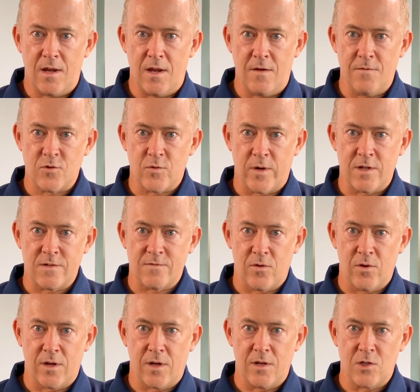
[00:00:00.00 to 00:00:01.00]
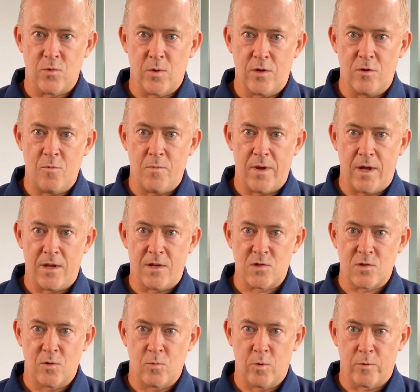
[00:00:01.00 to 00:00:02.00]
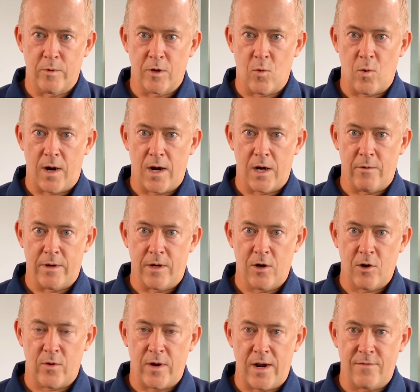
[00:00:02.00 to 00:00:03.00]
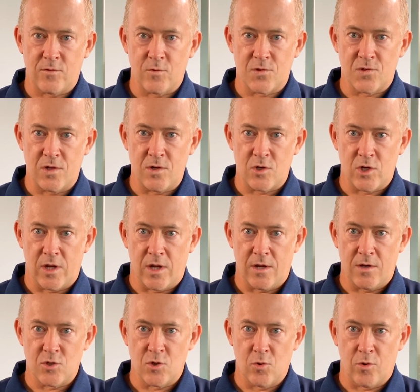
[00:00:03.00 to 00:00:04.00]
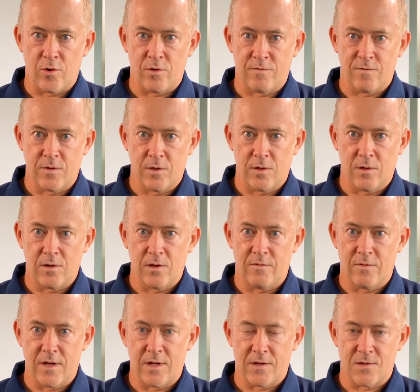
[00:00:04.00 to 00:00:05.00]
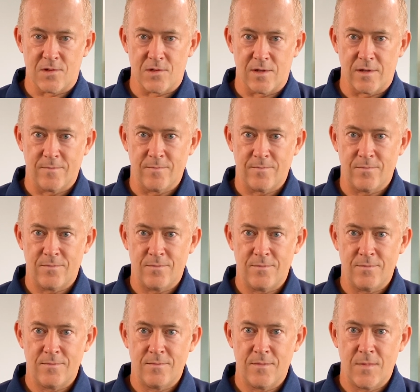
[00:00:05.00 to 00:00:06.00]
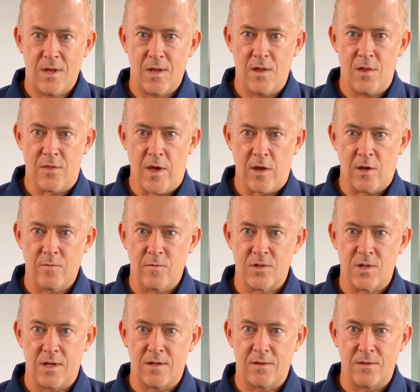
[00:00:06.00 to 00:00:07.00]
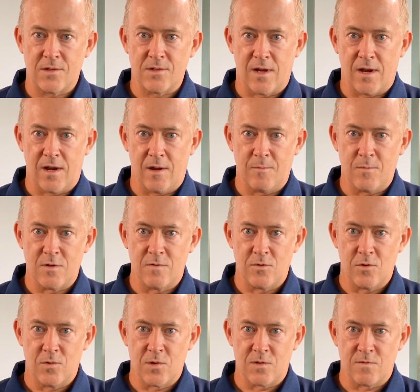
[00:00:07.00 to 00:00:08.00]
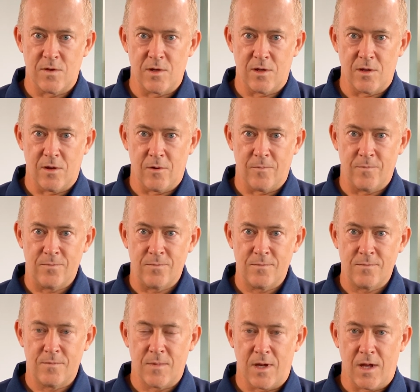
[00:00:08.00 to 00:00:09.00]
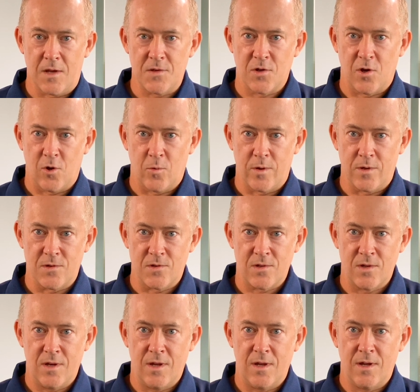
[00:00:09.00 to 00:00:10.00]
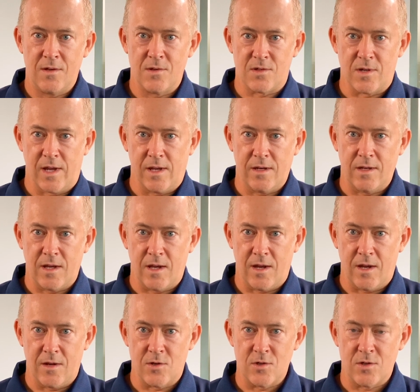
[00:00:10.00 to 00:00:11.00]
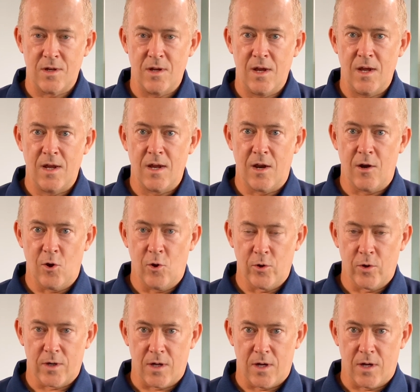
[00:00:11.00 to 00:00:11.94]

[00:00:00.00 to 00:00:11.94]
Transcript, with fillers: if transferring into a new base would require an aircraft or seat change in order to fill a vacancy. Thank you for taking the time to view this video. As always, stay engaged and know your